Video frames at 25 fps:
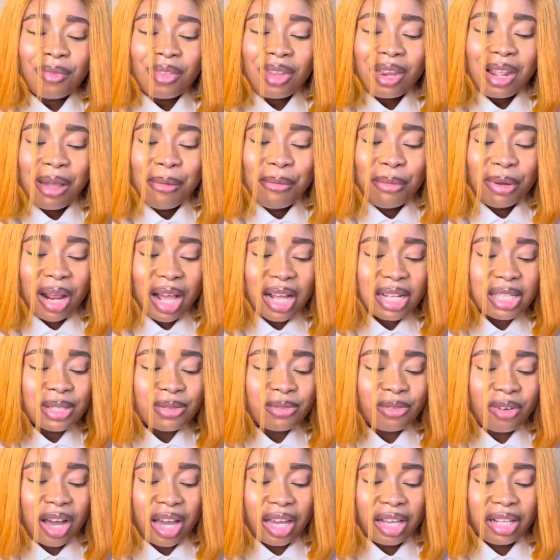But that's
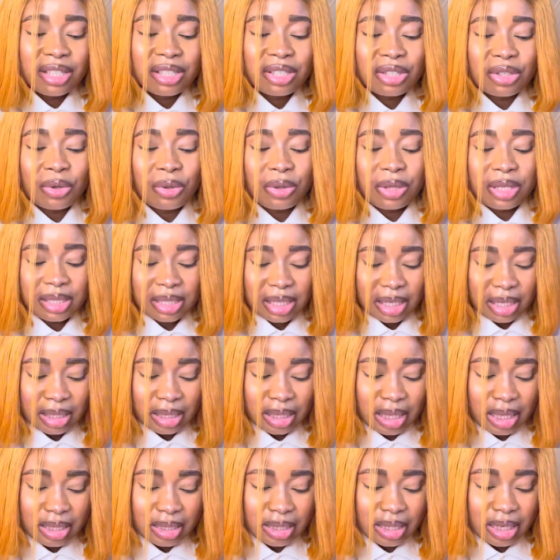fine. So these are the
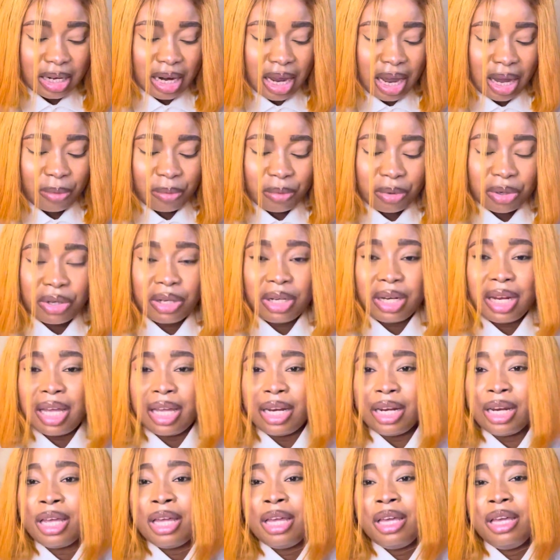things that I want to
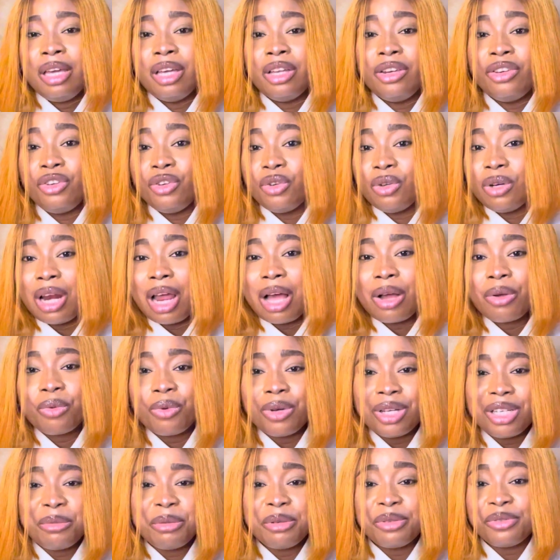learn a new
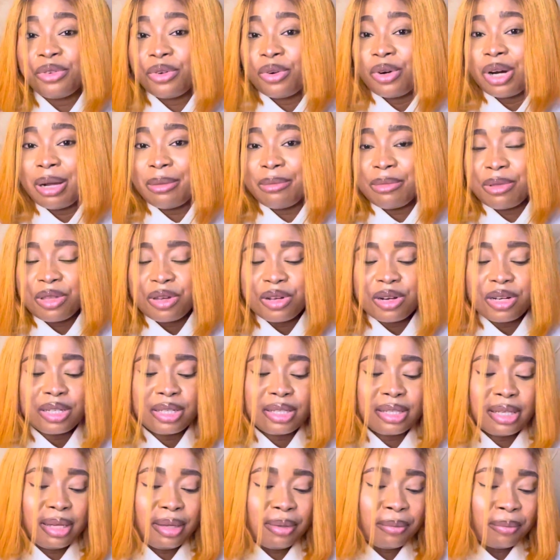language before I'm
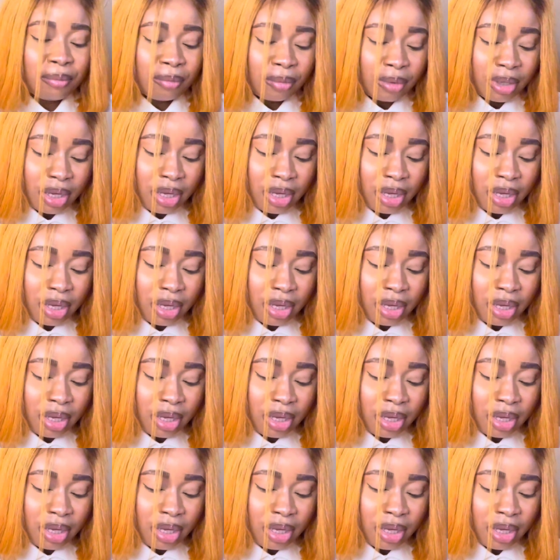30.